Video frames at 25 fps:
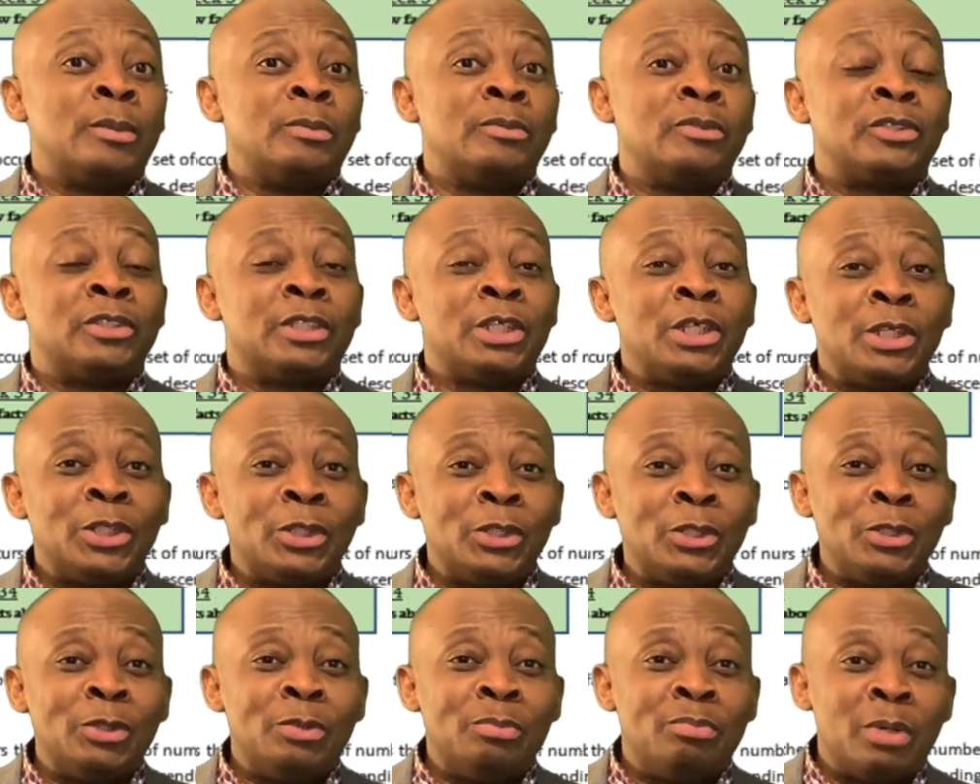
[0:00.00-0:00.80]

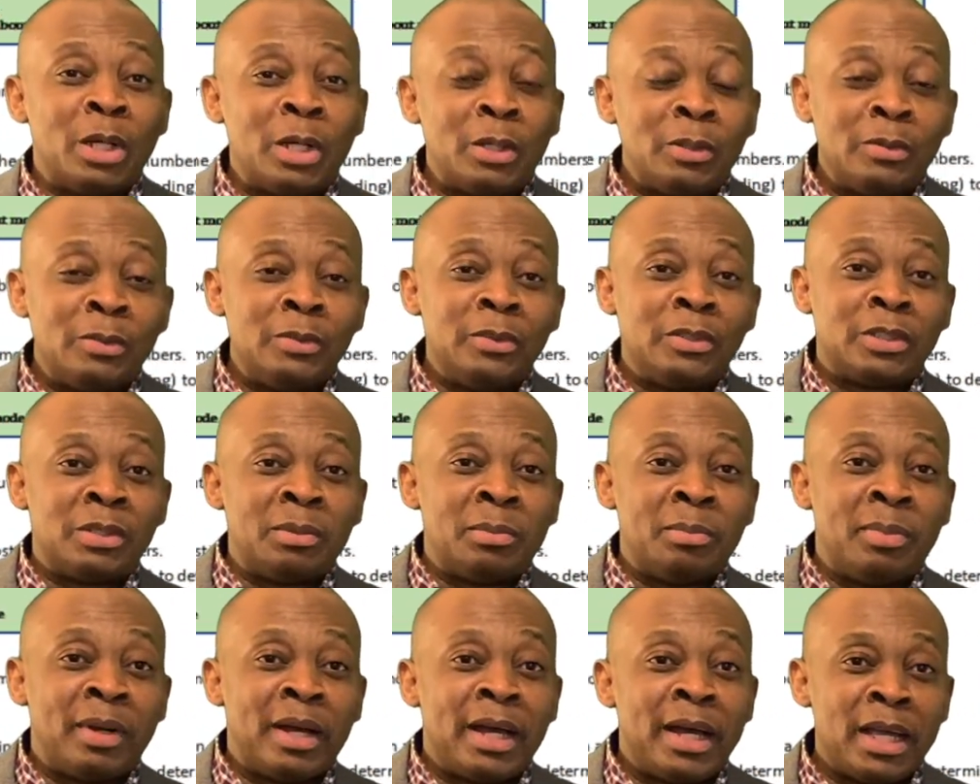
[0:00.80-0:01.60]
single modes and
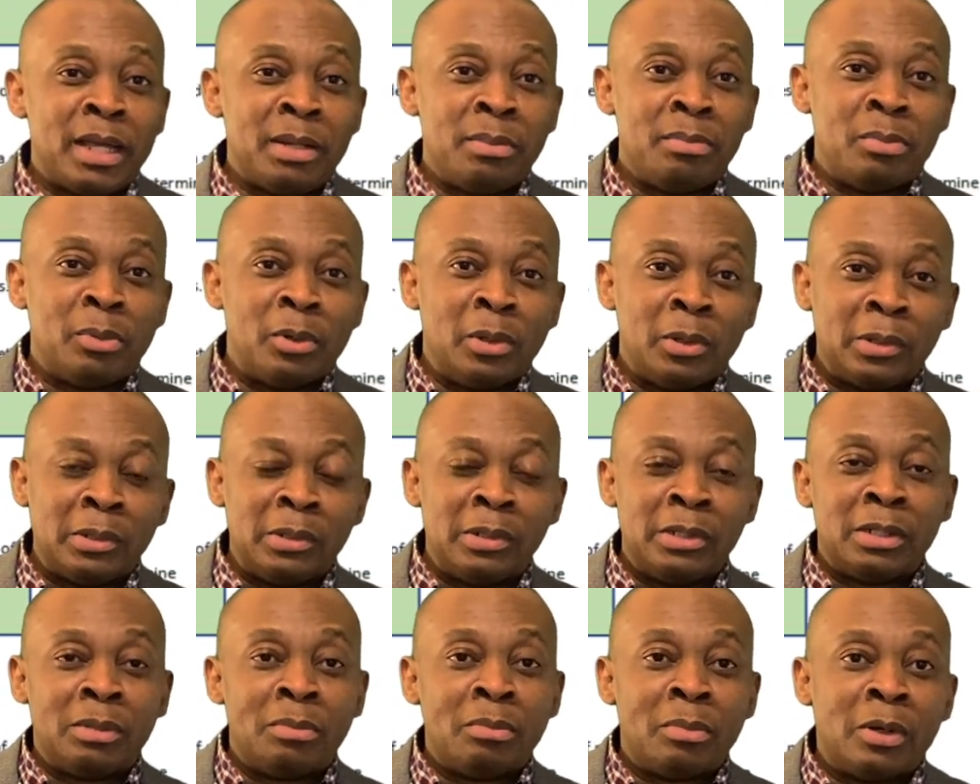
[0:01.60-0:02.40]

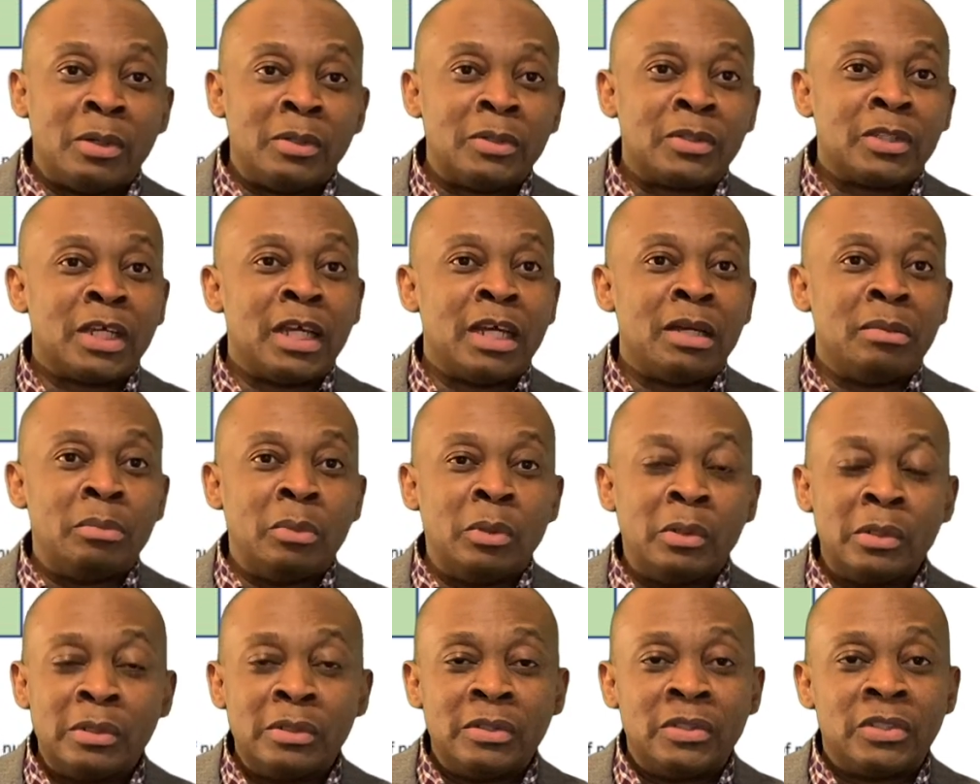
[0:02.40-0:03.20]
bimodal and
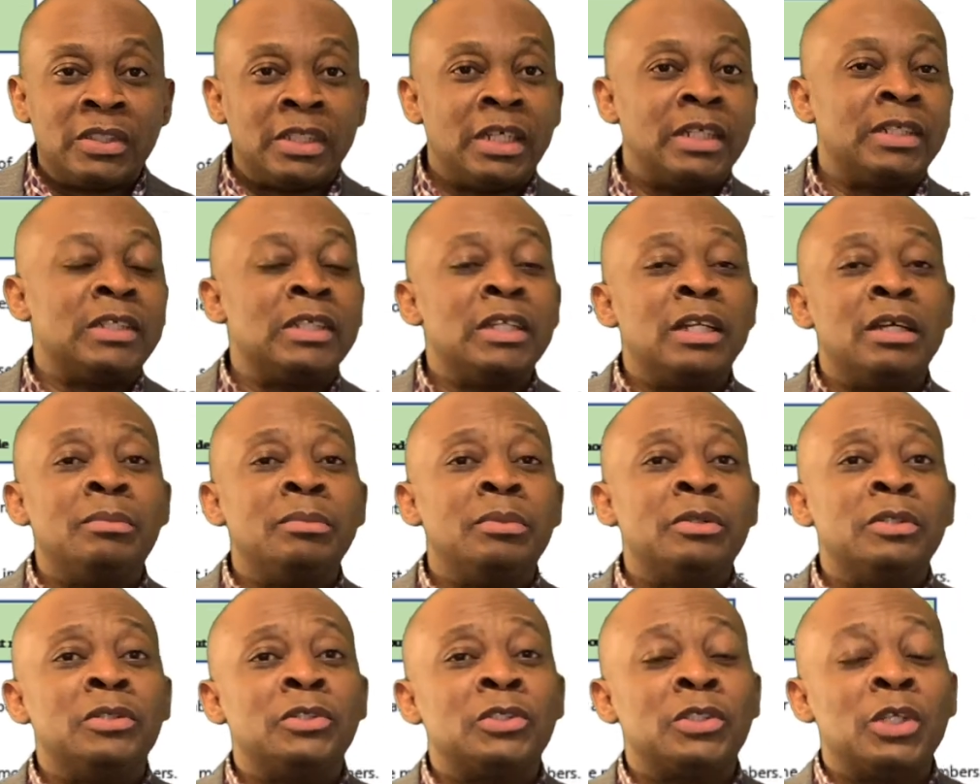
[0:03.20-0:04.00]
multimodal sets of
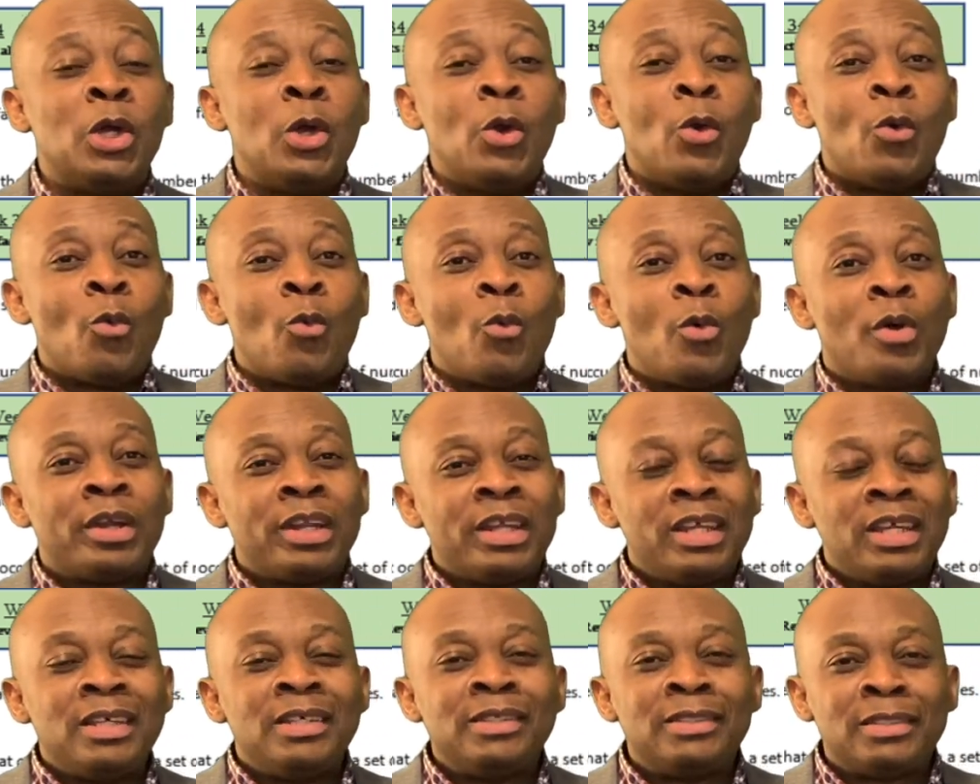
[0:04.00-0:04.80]
numbers. What
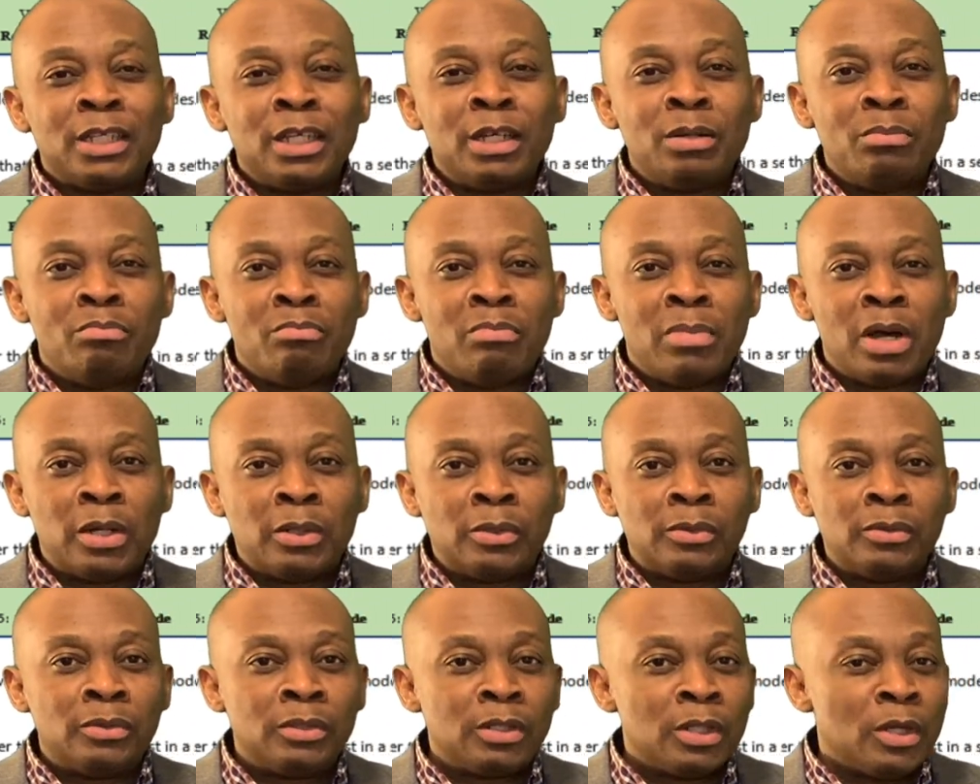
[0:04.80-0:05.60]
is a
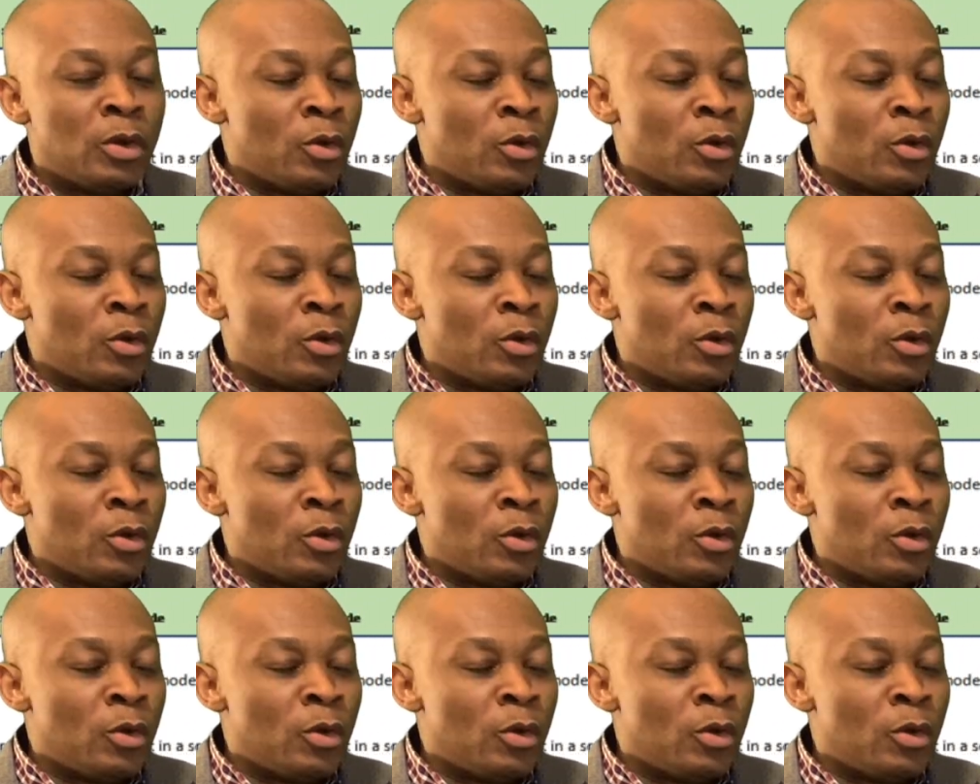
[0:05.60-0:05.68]
mode?